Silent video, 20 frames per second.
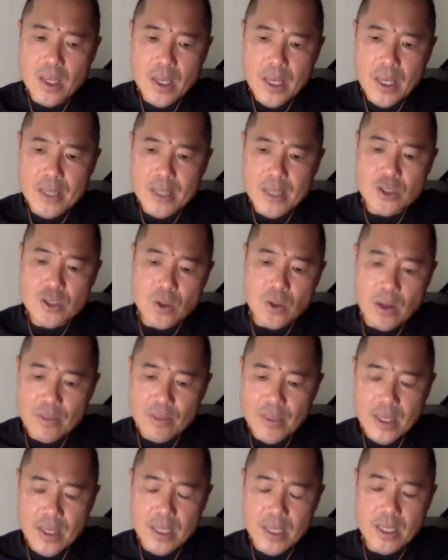And so I
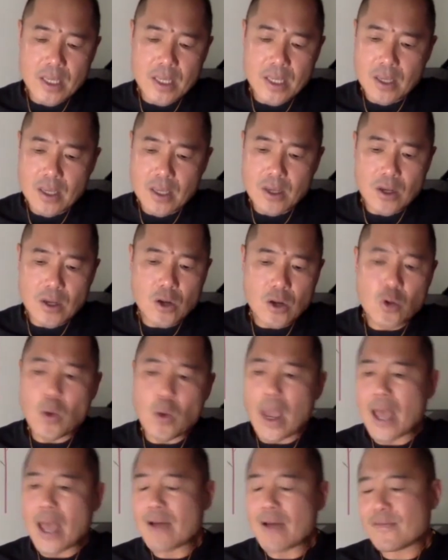think
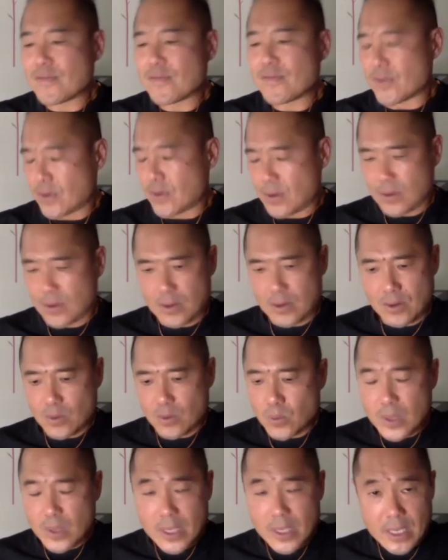whoever
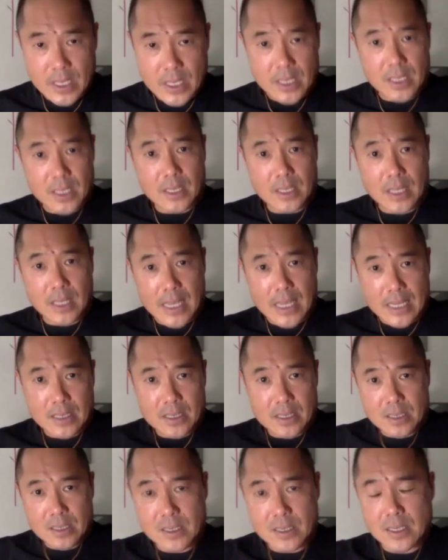we
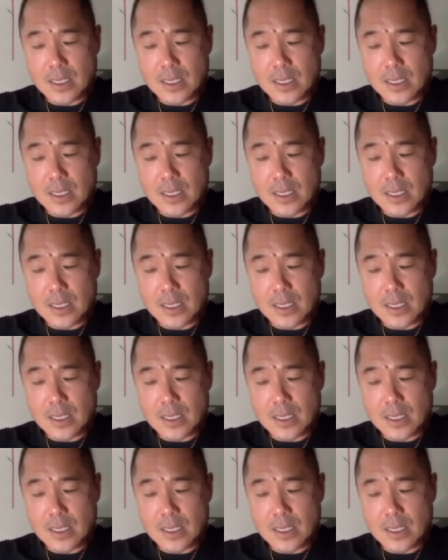elect,